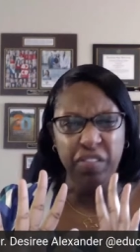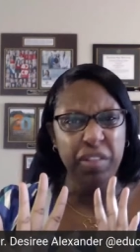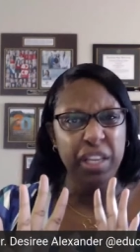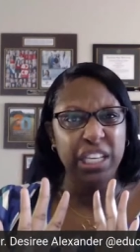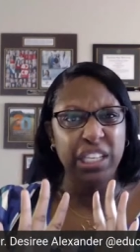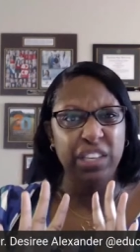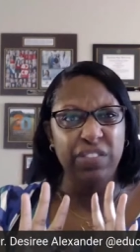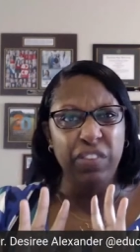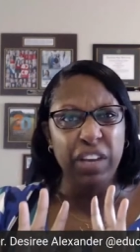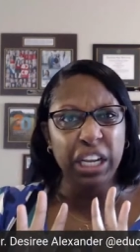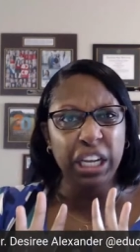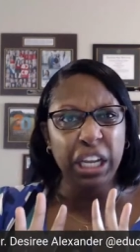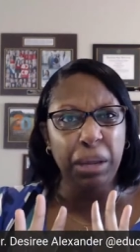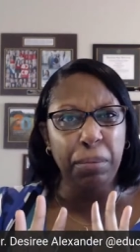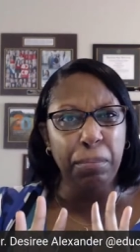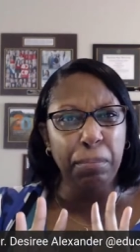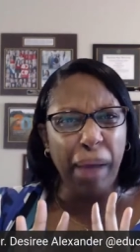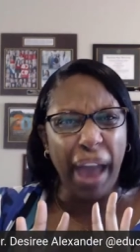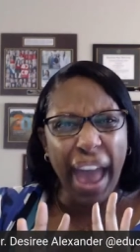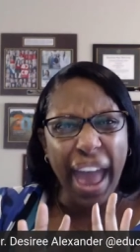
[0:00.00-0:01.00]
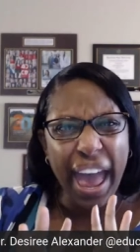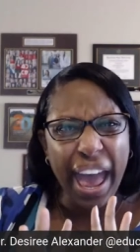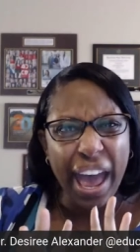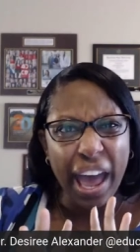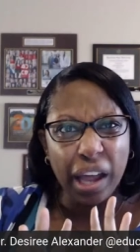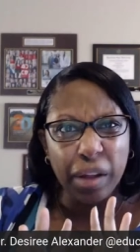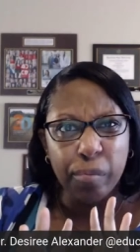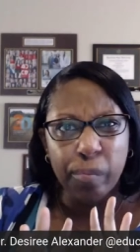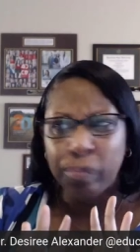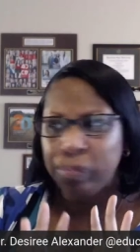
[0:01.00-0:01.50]
from this feeling
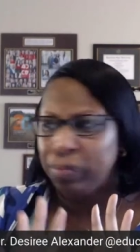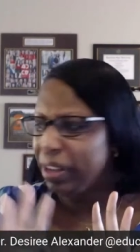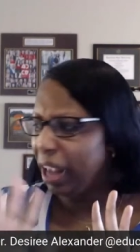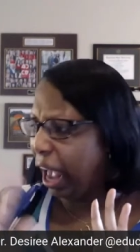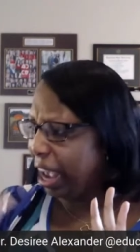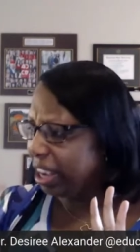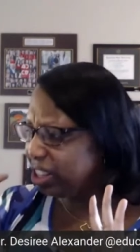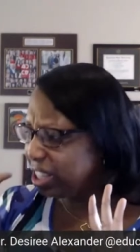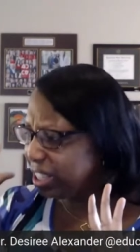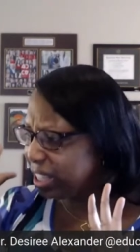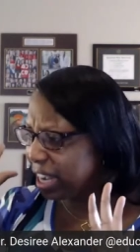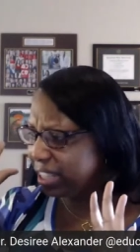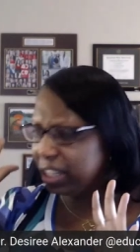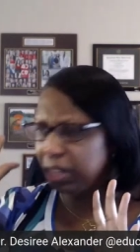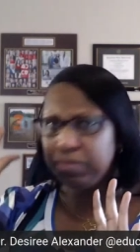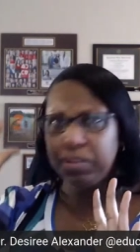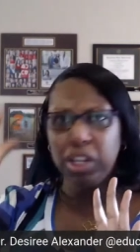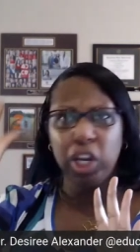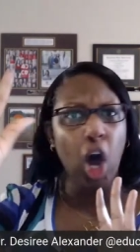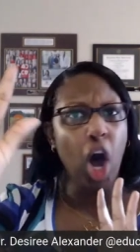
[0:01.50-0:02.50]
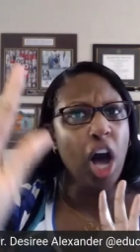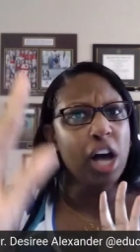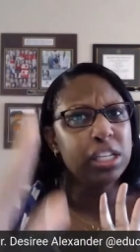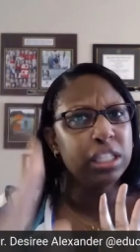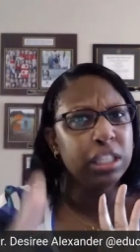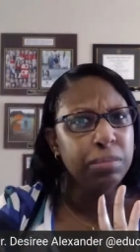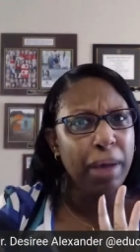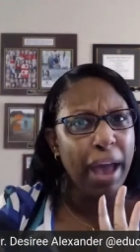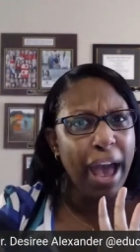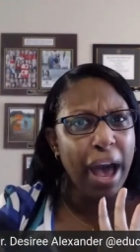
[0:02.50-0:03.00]
bad? I just had something
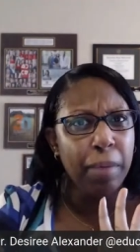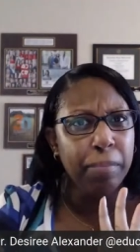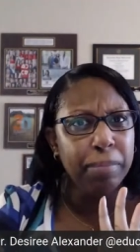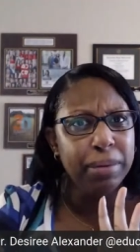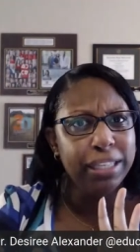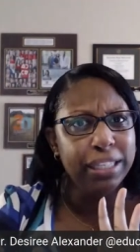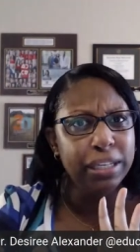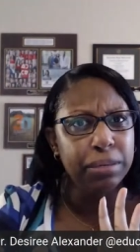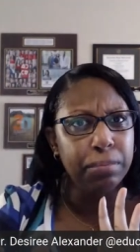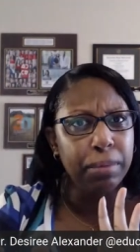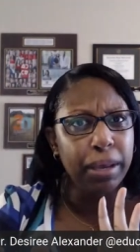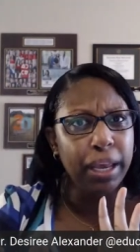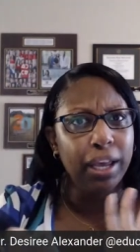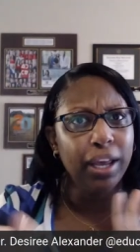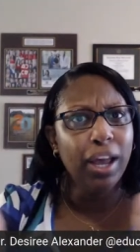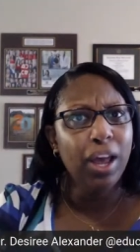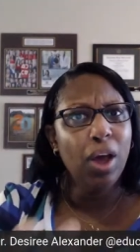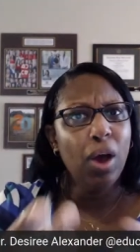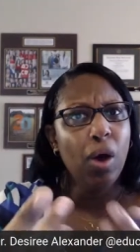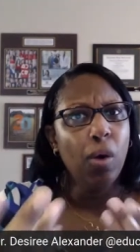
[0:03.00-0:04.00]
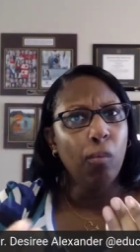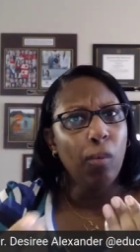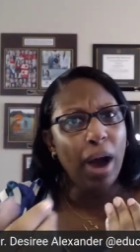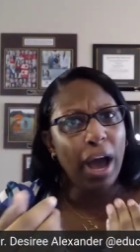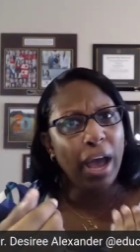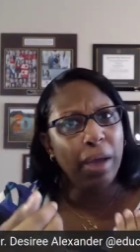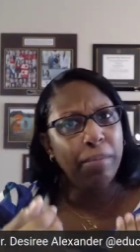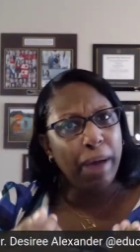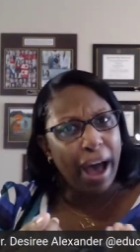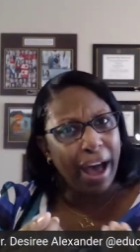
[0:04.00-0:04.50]
awesome happen to me.
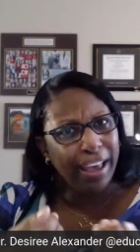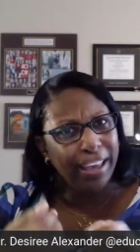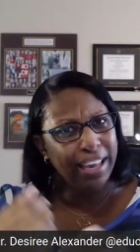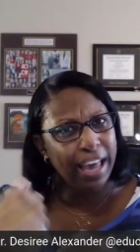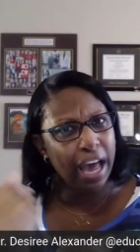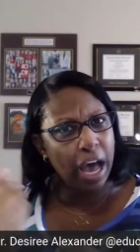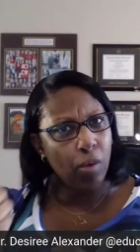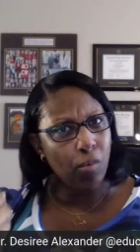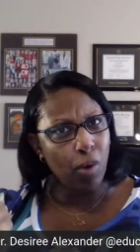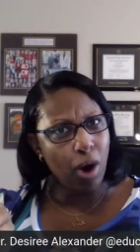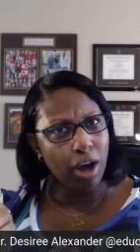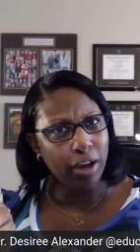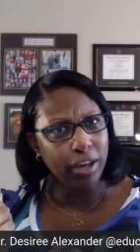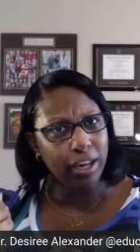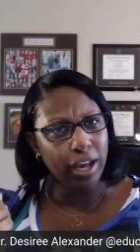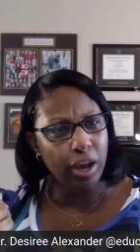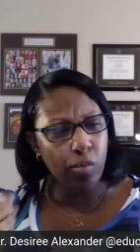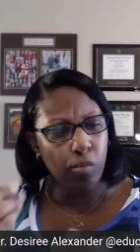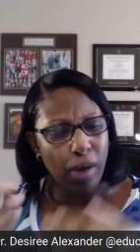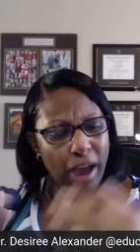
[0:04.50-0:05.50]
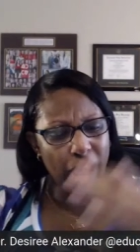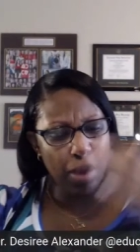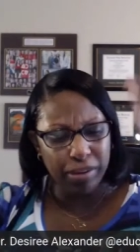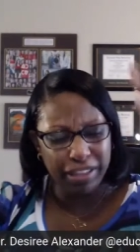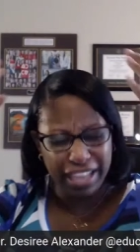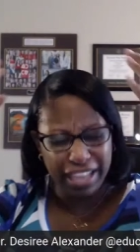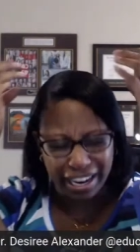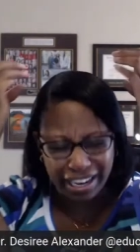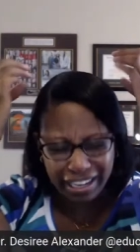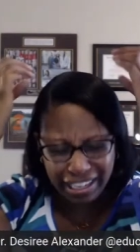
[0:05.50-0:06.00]
Why am I now walking away with
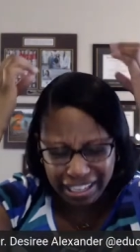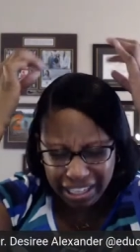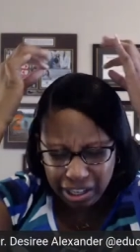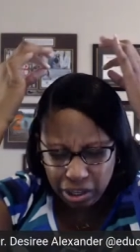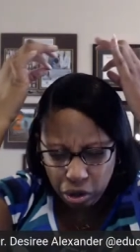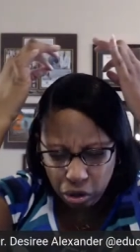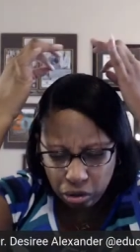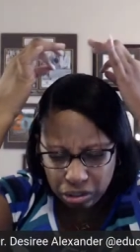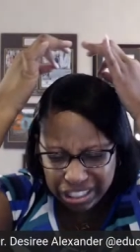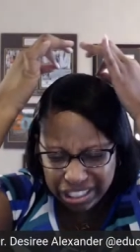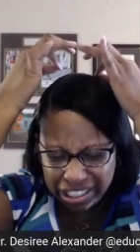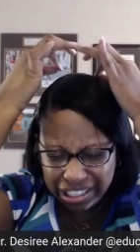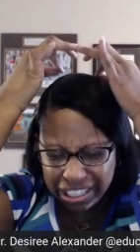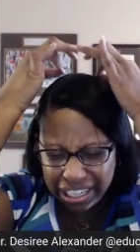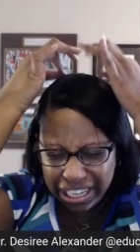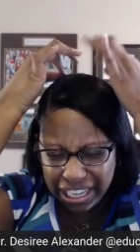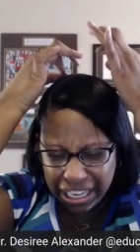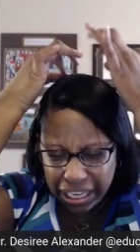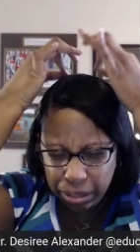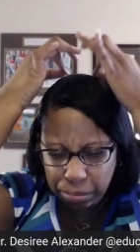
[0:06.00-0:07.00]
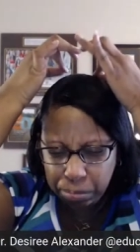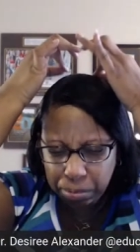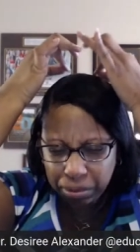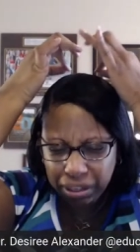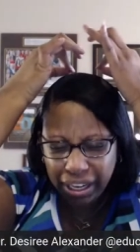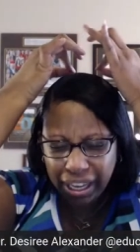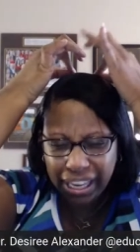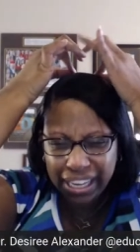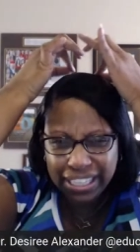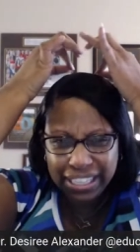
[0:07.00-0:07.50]
that little seed
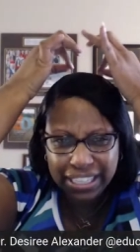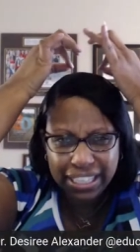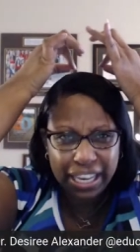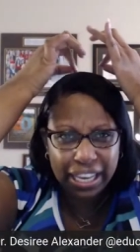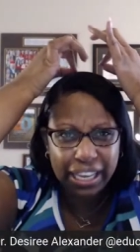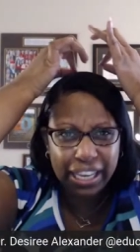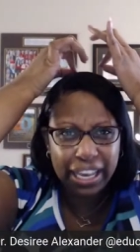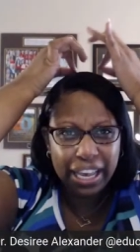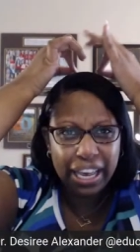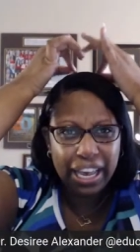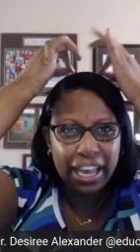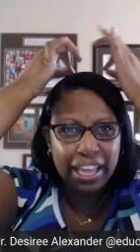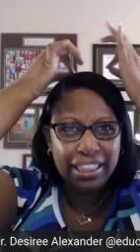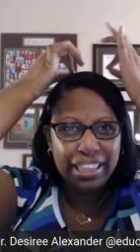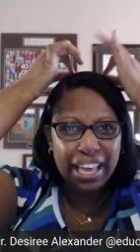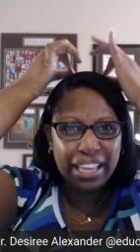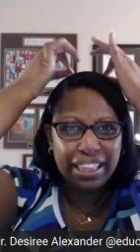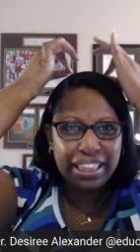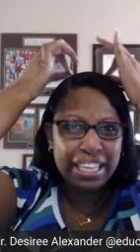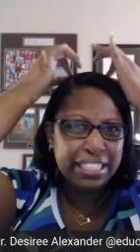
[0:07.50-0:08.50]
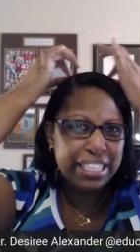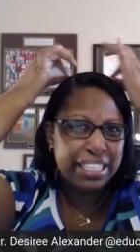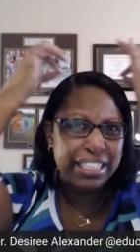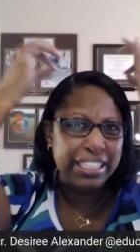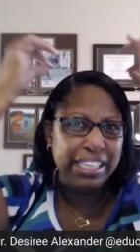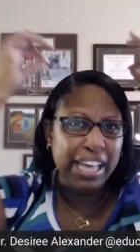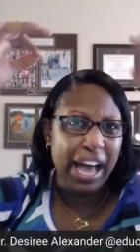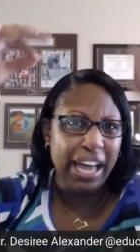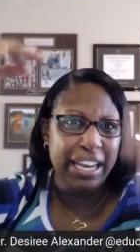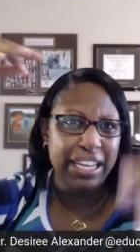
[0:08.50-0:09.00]
planted that this is
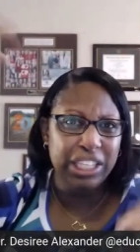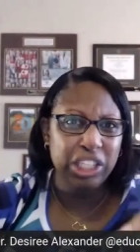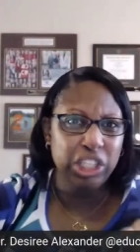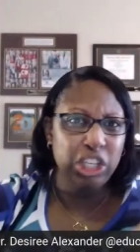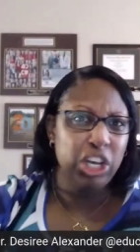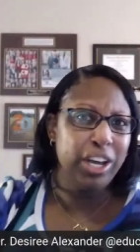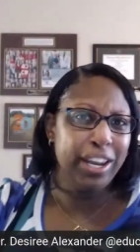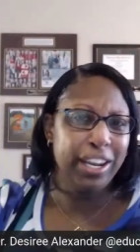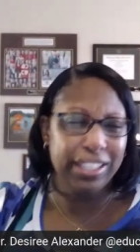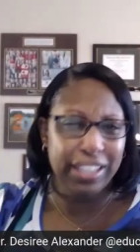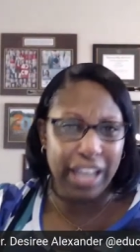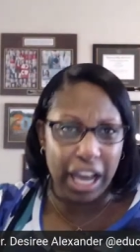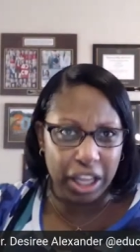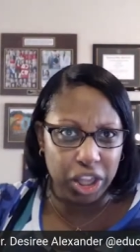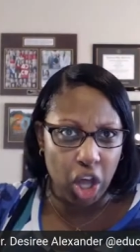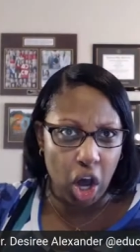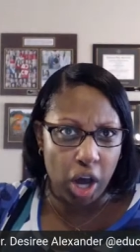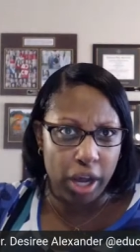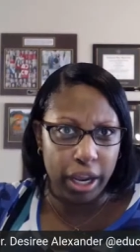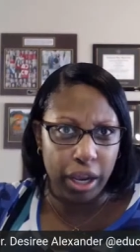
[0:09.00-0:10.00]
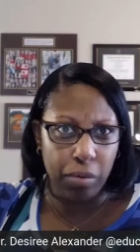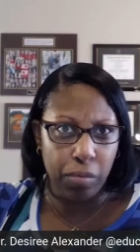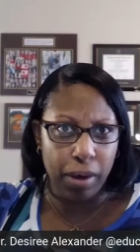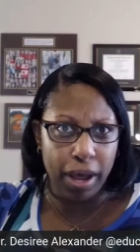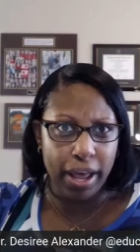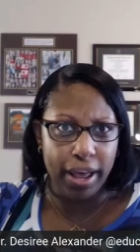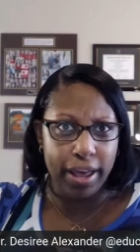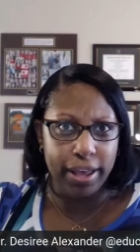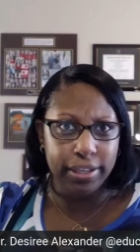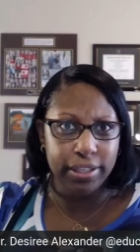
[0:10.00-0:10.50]
not as good as I thought it
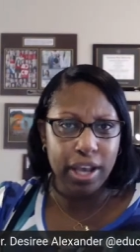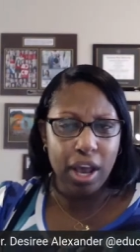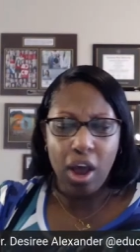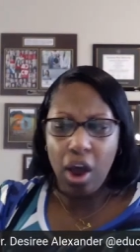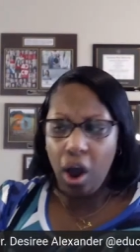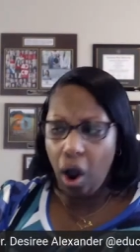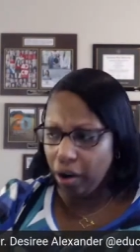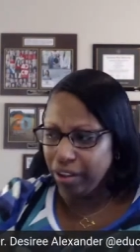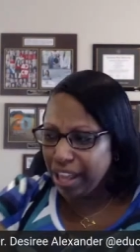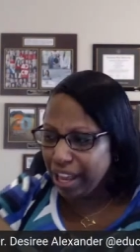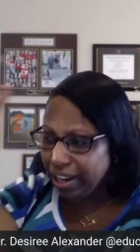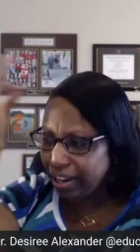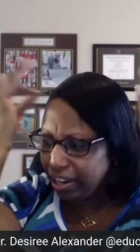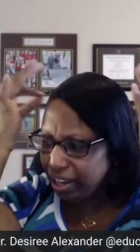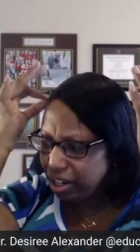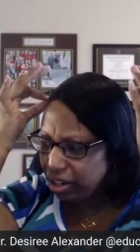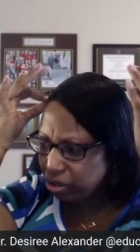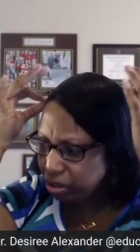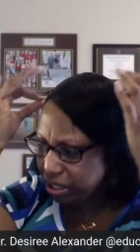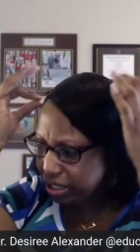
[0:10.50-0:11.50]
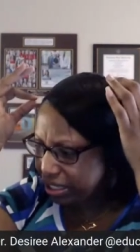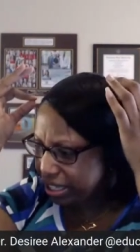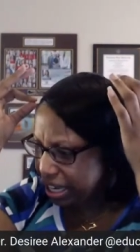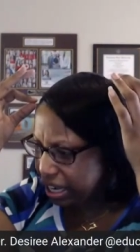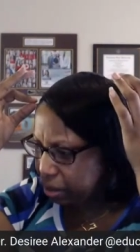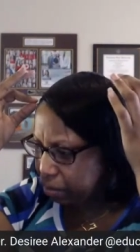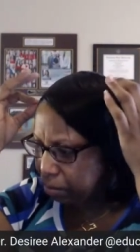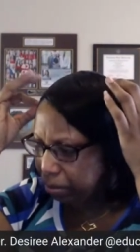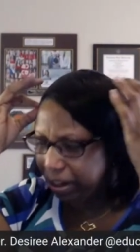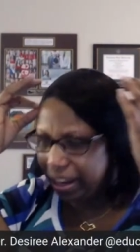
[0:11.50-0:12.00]
was? Or that little
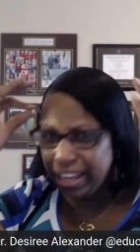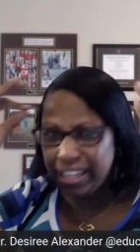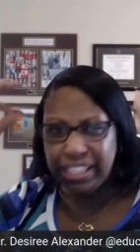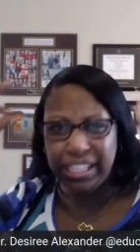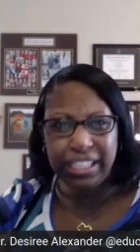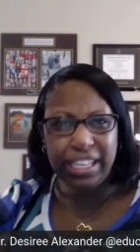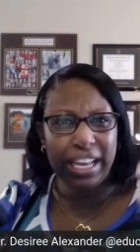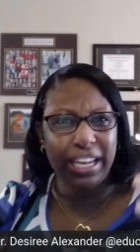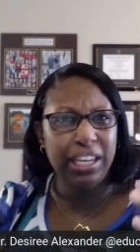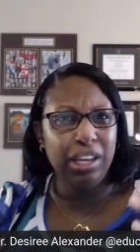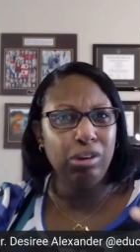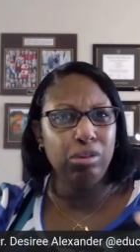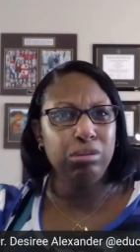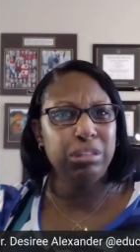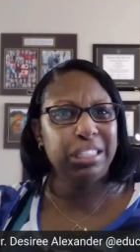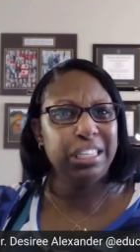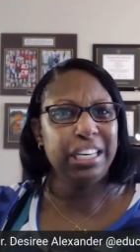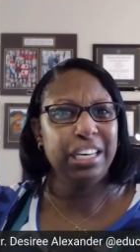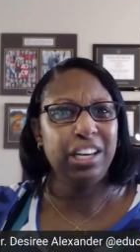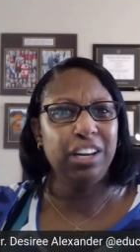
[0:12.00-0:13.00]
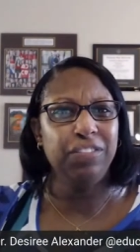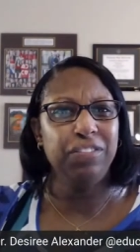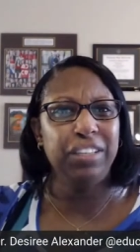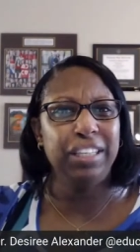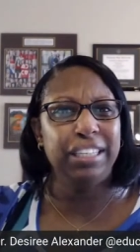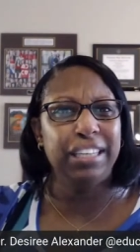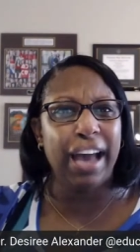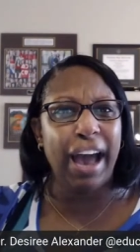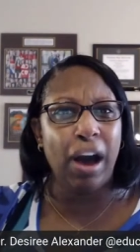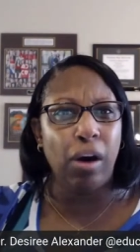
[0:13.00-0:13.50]
seed planted, that little seed
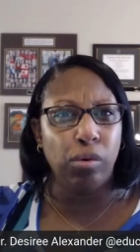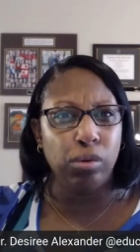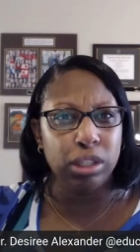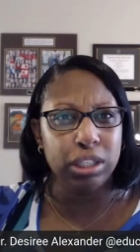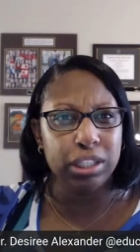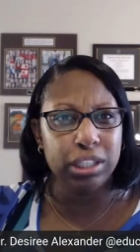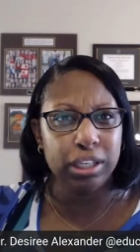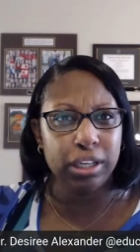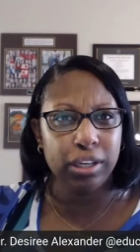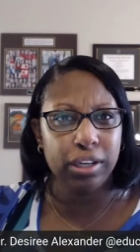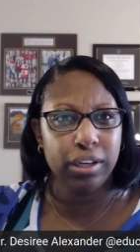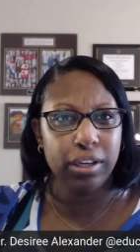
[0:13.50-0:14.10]
of doubt.